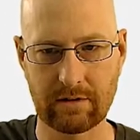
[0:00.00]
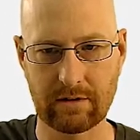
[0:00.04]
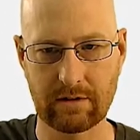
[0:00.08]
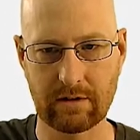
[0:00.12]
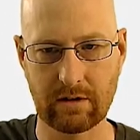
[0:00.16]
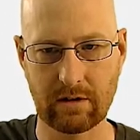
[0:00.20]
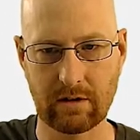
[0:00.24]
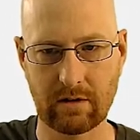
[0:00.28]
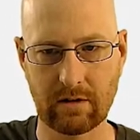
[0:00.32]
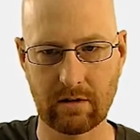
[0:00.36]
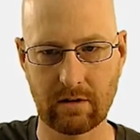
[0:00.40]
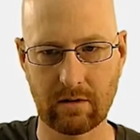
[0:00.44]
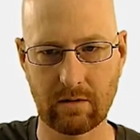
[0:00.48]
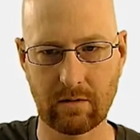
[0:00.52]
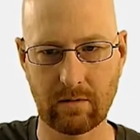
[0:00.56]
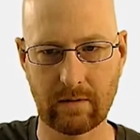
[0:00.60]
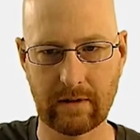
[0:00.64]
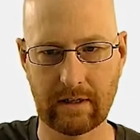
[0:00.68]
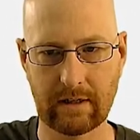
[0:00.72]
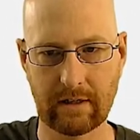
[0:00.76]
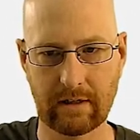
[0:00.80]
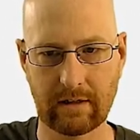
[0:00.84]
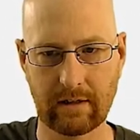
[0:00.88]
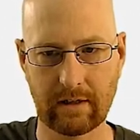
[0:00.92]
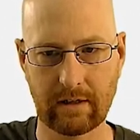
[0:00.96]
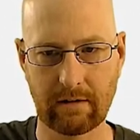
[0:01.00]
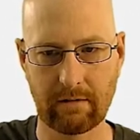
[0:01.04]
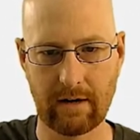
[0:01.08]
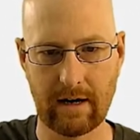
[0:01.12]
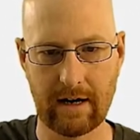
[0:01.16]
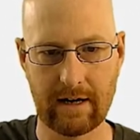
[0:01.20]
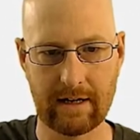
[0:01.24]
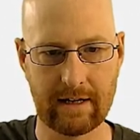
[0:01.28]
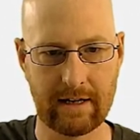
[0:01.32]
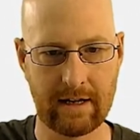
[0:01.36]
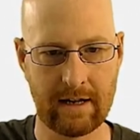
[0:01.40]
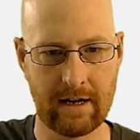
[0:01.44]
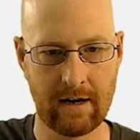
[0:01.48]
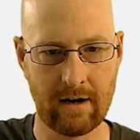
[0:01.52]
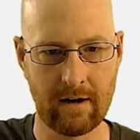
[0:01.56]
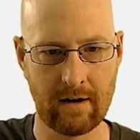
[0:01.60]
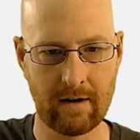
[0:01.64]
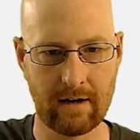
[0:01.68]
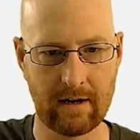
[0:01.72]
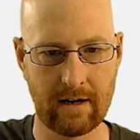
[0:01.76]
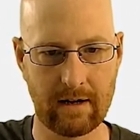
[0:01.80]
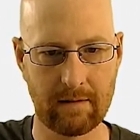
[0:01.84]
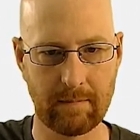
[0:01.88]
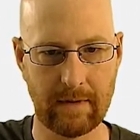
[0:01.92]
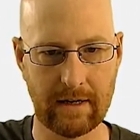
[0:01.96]
So we can click right
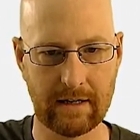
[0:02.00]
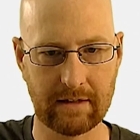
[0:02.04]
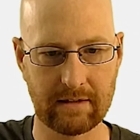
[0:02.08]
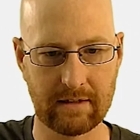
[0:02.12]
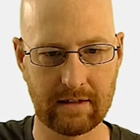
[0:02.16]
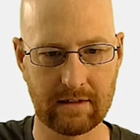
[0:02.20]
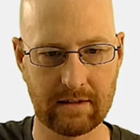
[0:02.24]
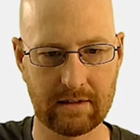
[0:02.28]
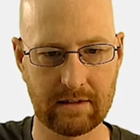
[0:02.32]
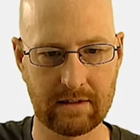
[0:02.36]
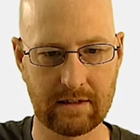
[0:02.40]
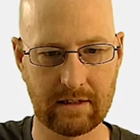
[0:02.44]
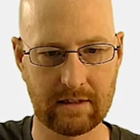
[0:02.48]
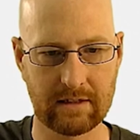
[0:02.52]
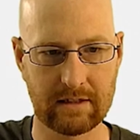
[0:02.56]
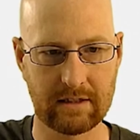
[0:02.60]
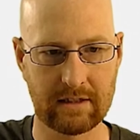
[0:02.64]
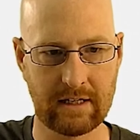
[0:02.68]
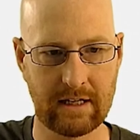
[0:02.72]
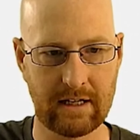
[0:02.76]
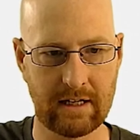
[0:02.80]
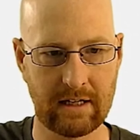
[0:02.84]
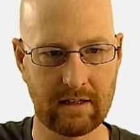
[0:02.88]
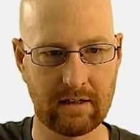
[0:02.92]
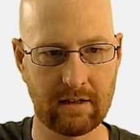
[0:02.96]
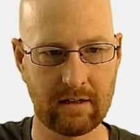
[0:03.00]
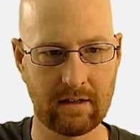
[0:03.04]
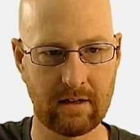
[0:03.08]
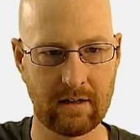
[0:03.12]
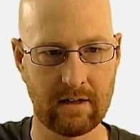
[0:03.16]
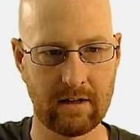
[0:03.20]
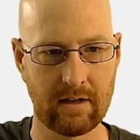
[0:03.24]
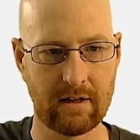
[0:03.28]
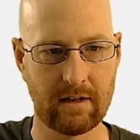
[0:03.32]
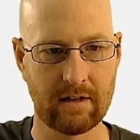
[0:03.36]
here and make this 16.